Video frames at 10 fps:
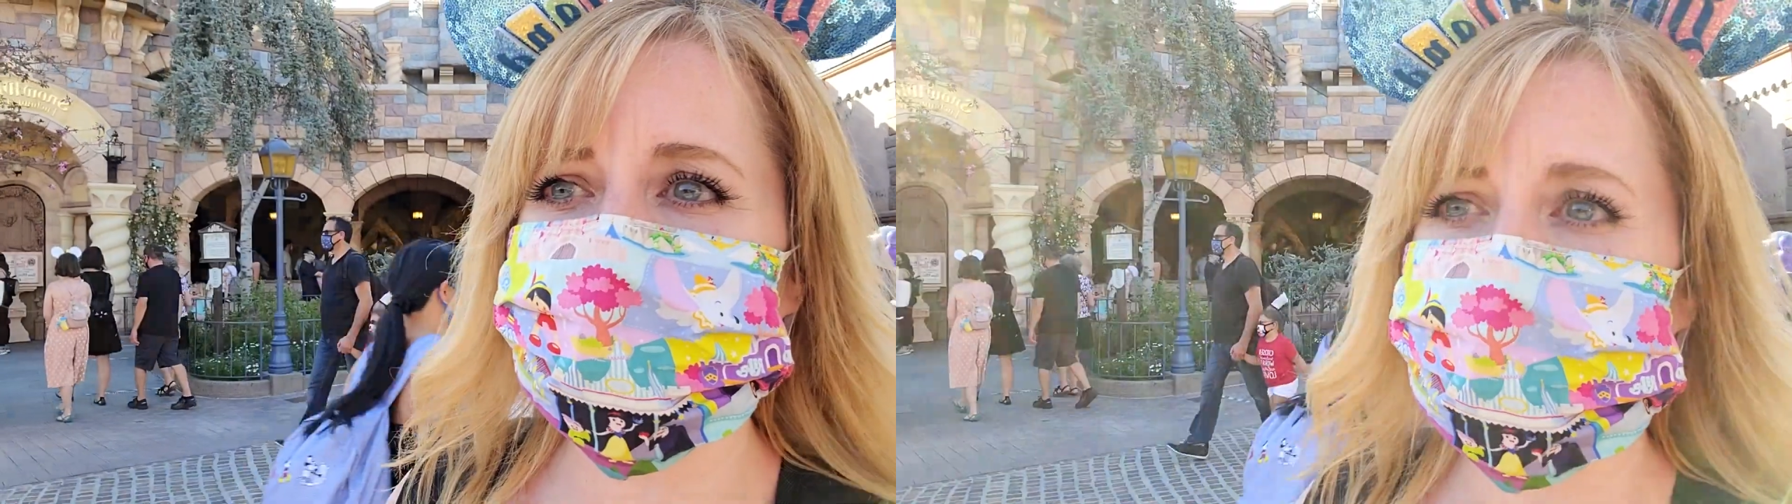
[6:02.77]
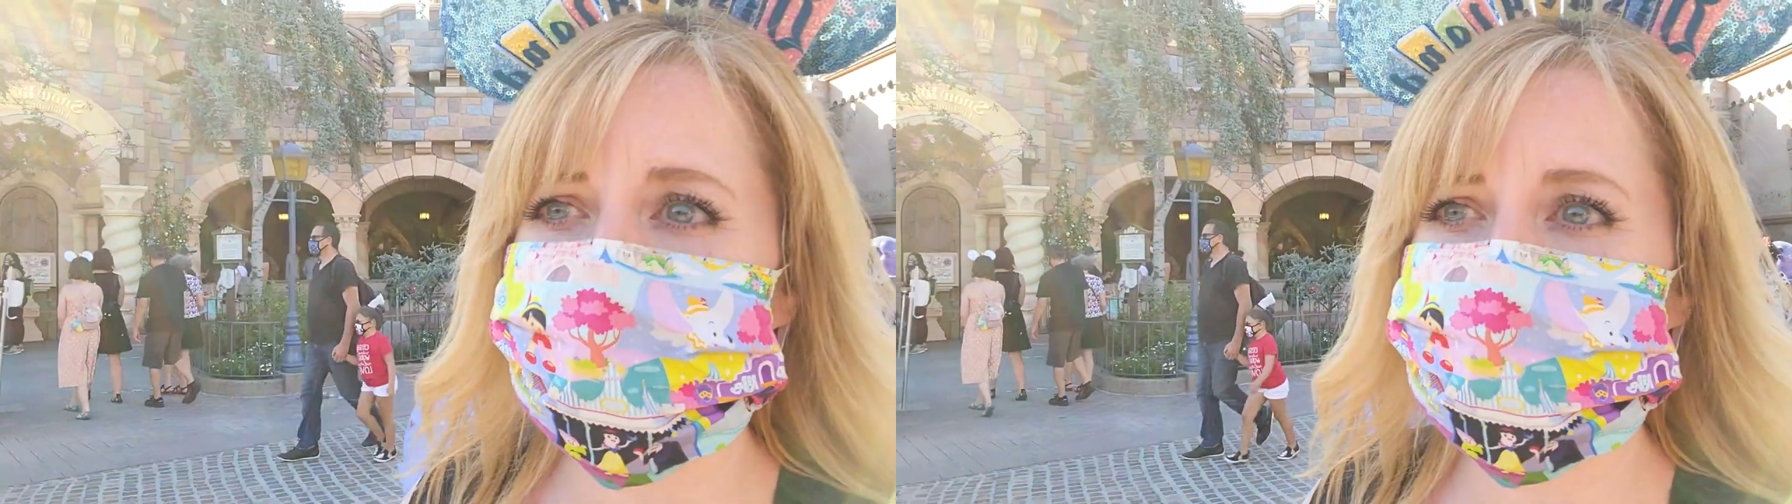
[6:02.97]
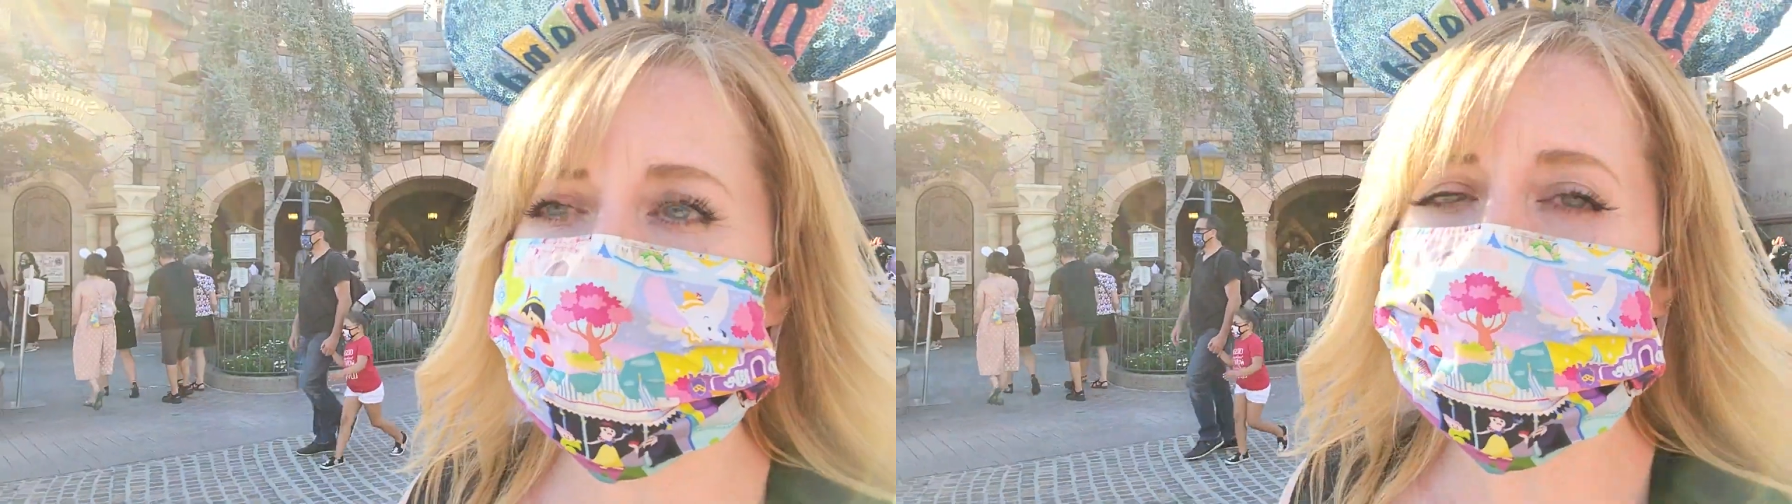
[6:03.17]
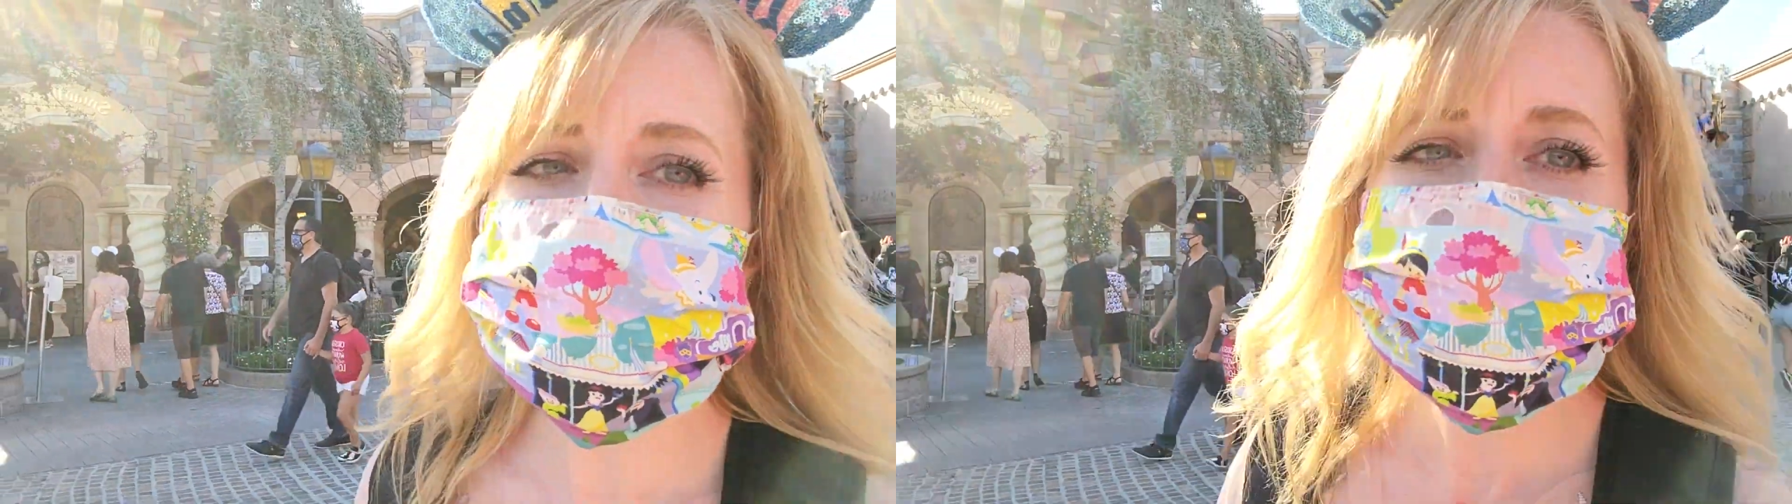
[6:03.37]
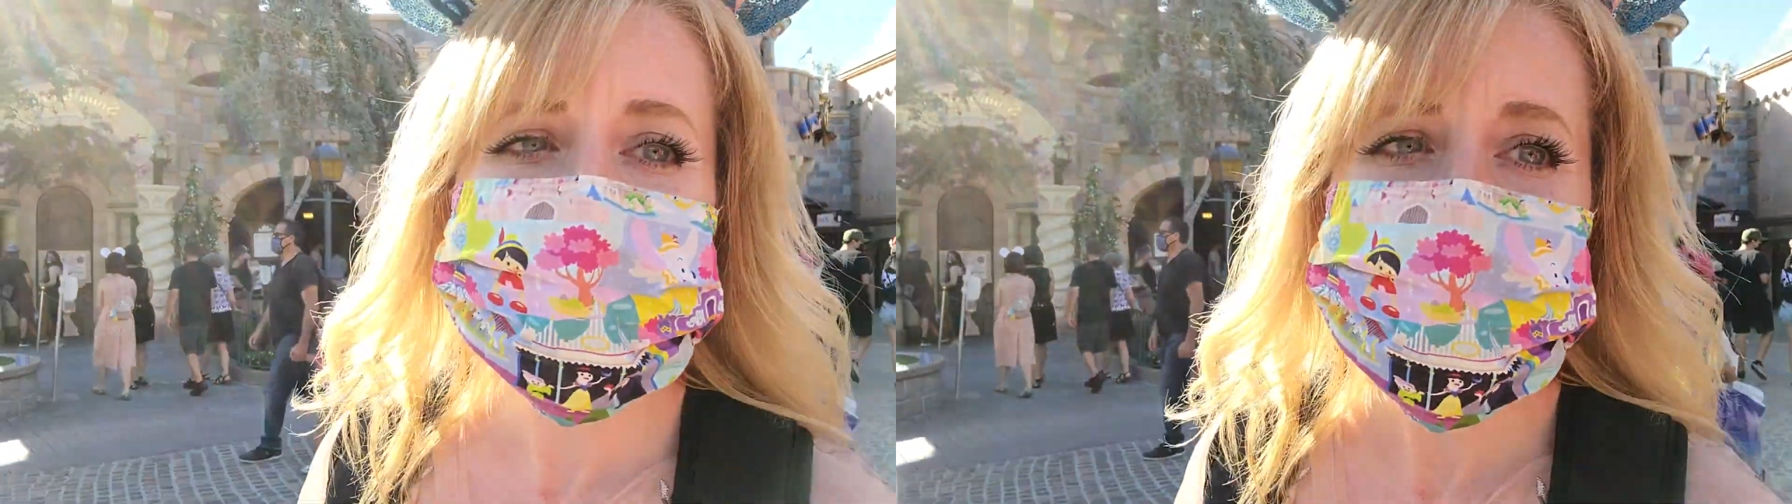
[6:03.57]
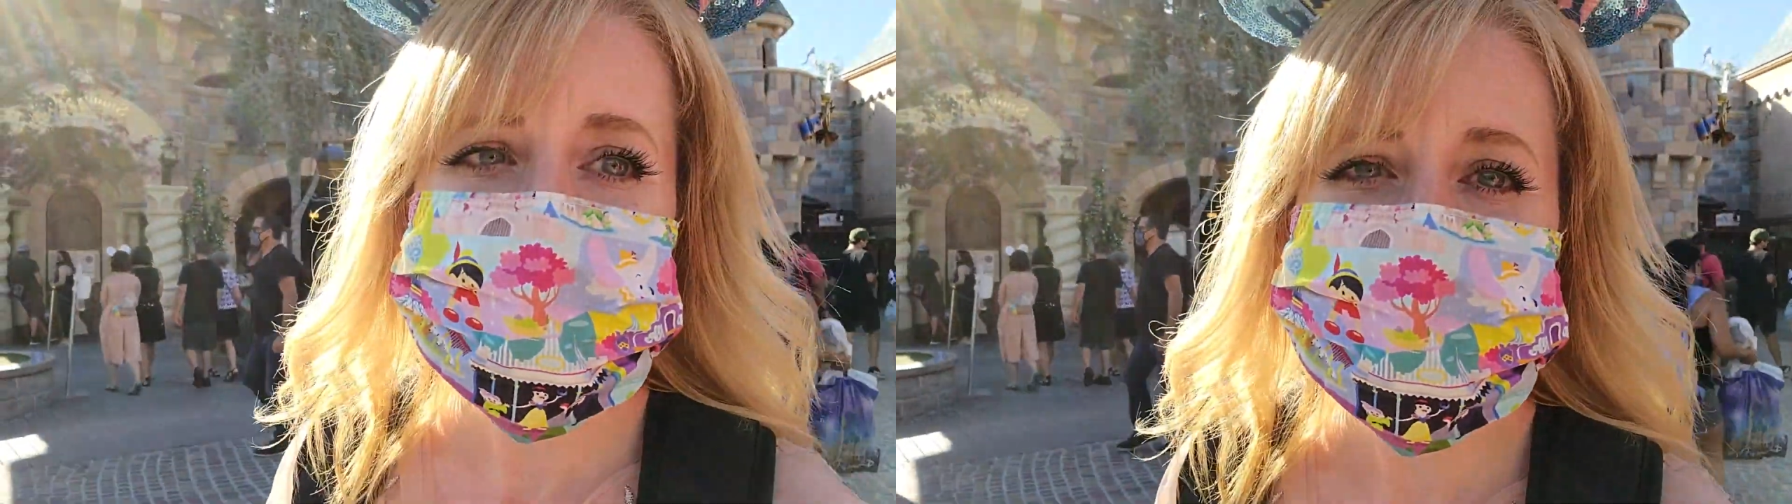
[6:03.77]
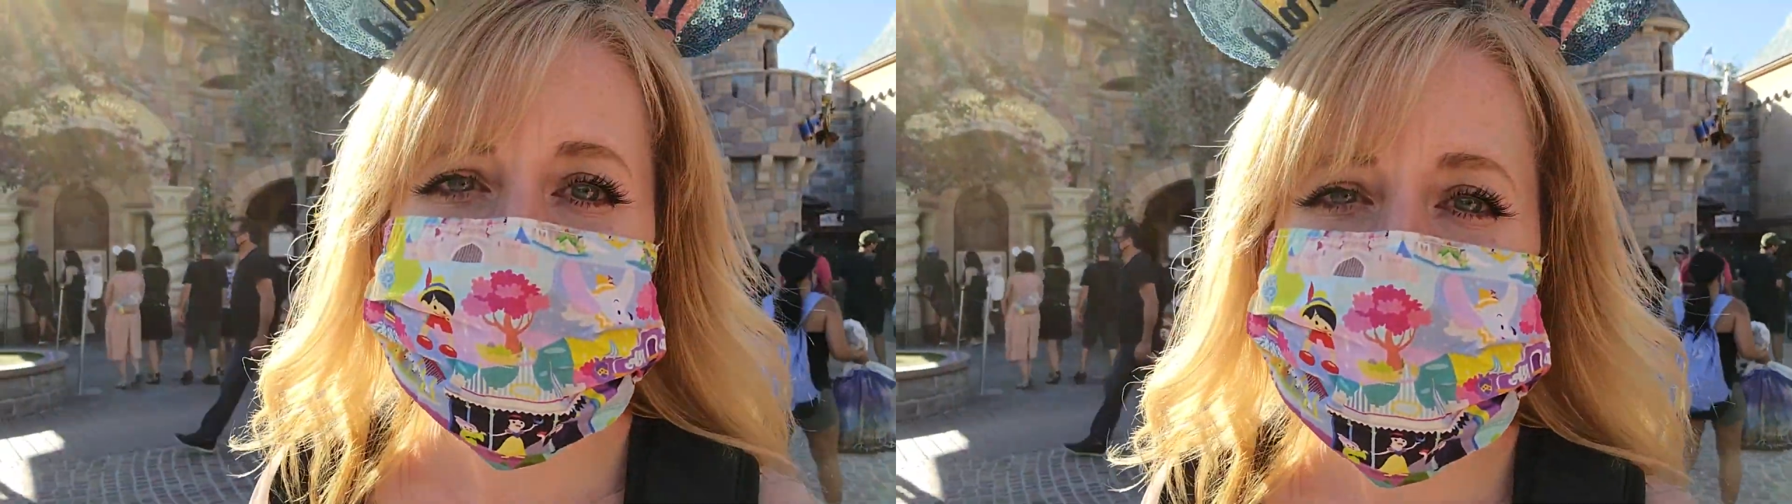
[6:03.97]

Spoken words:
that terrifying